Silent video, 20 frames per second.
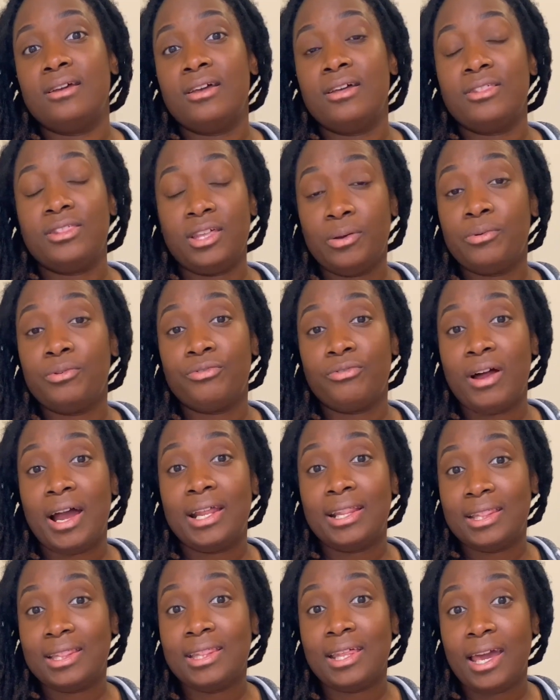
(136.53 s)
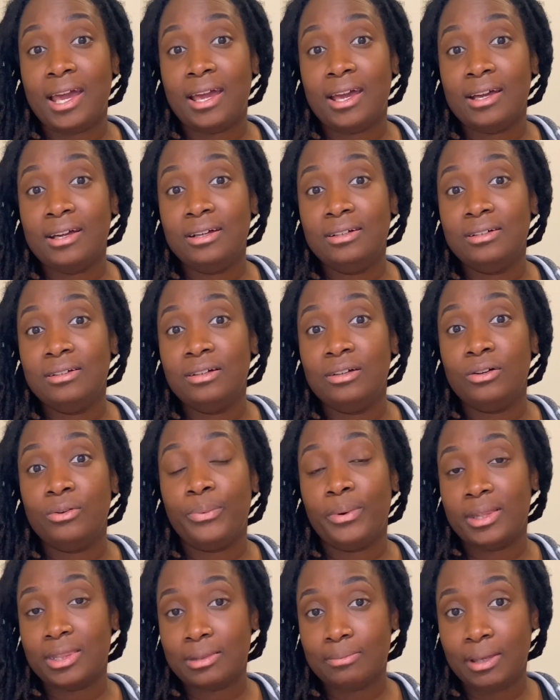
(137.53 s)
they were right there
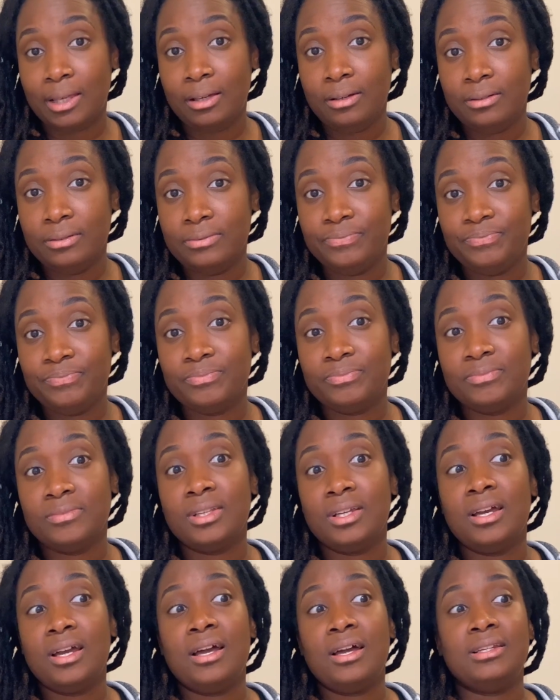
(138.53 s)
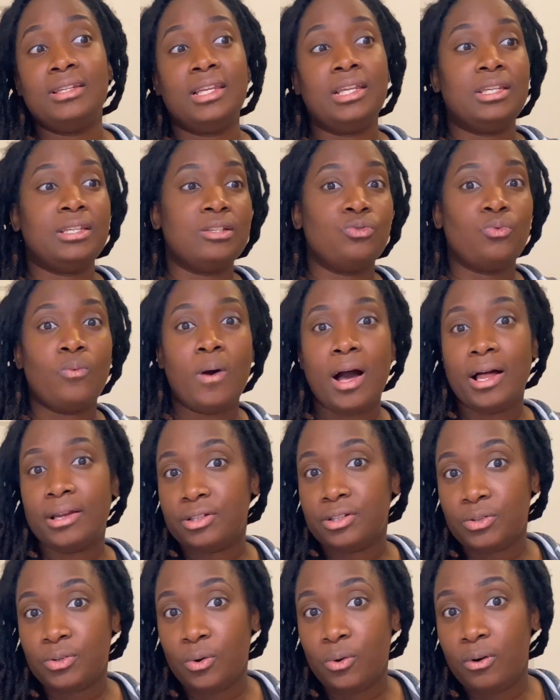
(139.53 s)
with me. They didn't wander
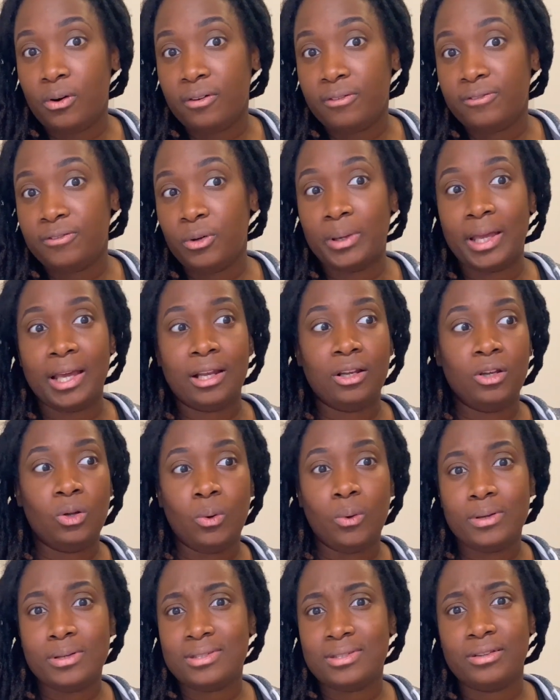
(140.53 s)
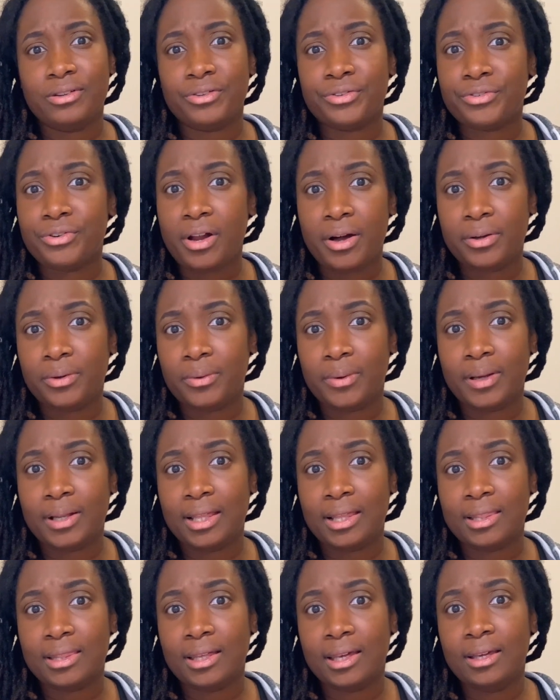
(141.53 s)
off or get lost in a crowd or
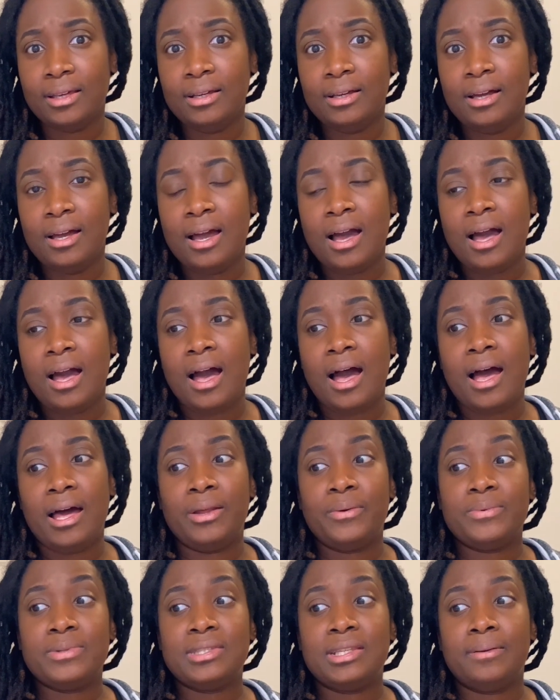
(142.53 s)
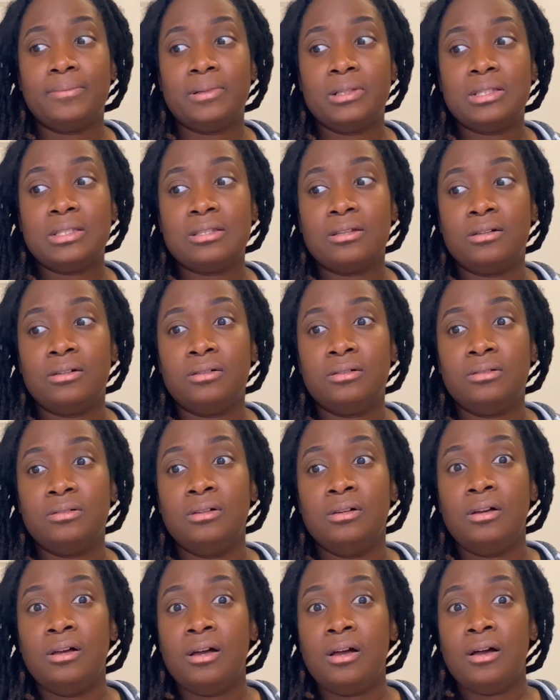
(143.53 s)
anything, and I was able to
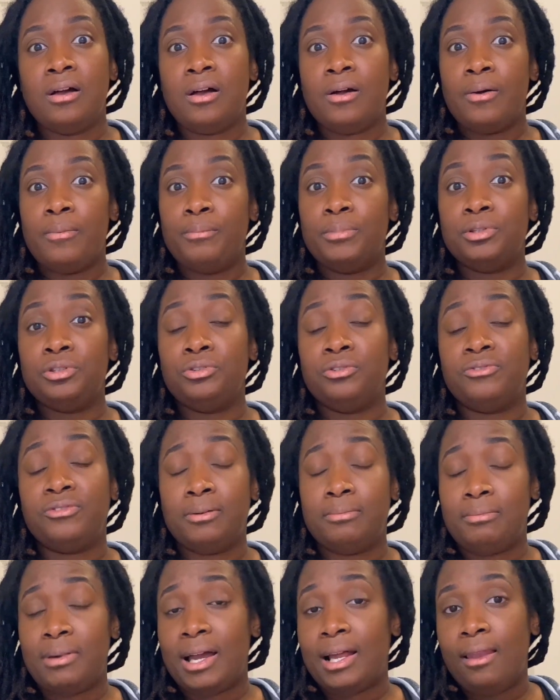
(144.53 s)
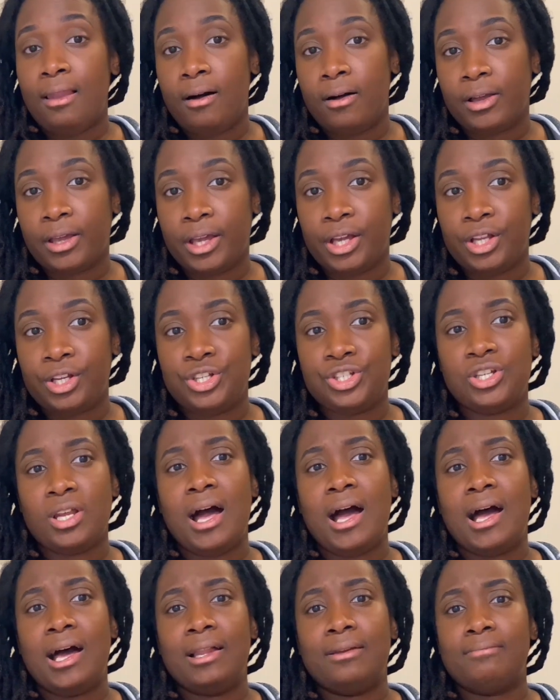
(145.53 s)
maneuver my luggage
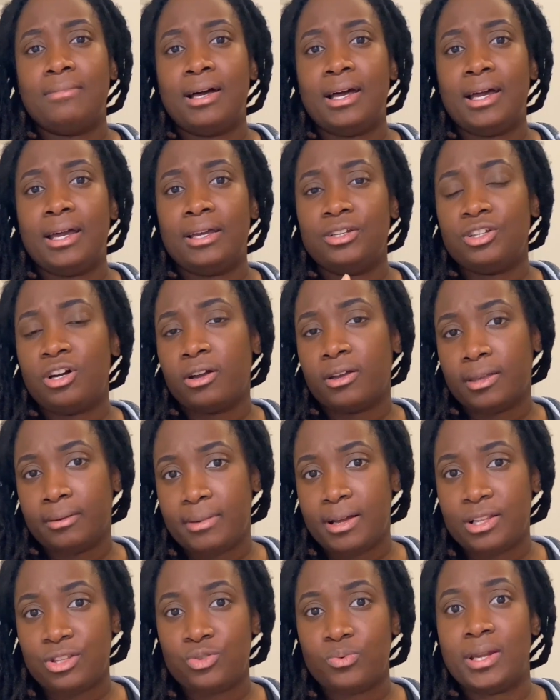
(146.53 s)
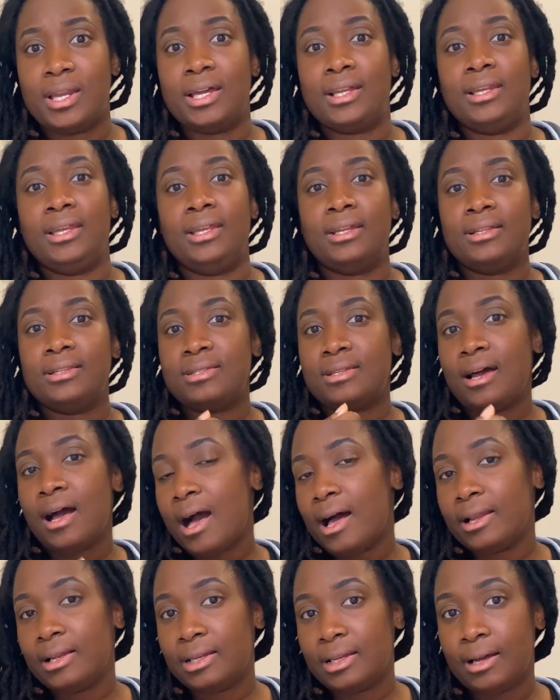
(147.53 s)
and my documents when I needed to
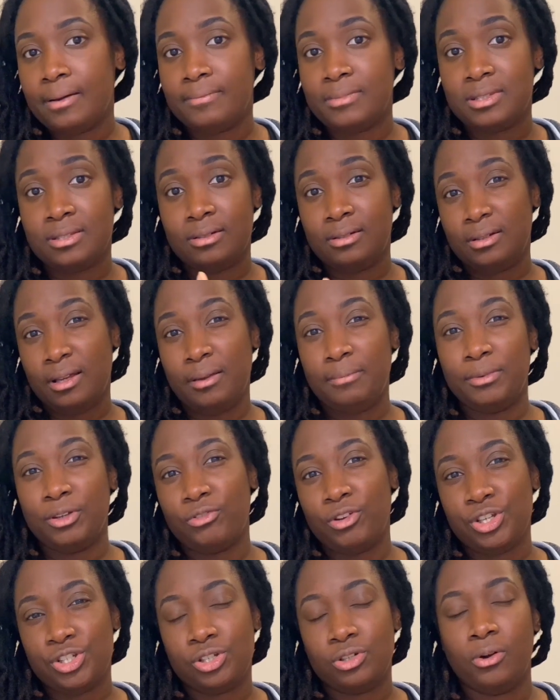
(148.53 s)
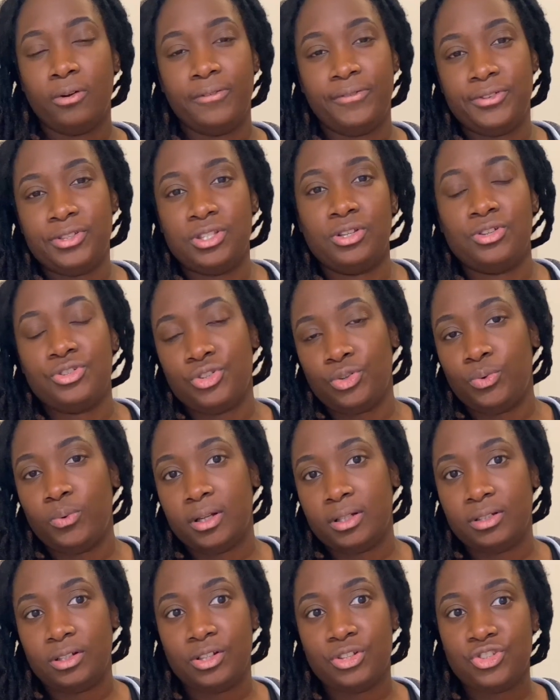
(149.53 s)
hand them to immigration officers or
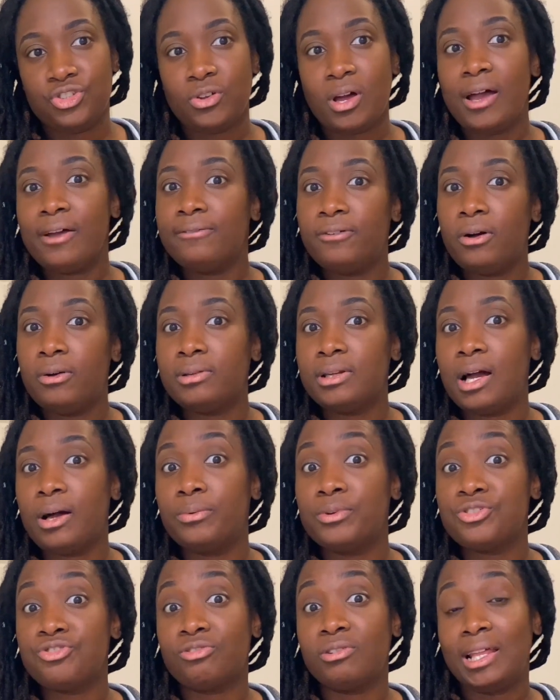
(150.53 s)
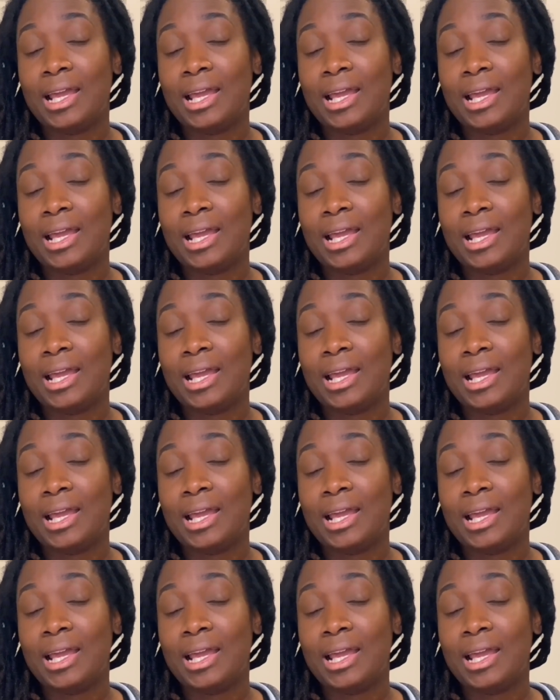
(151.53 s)
whatnot. So I found that was really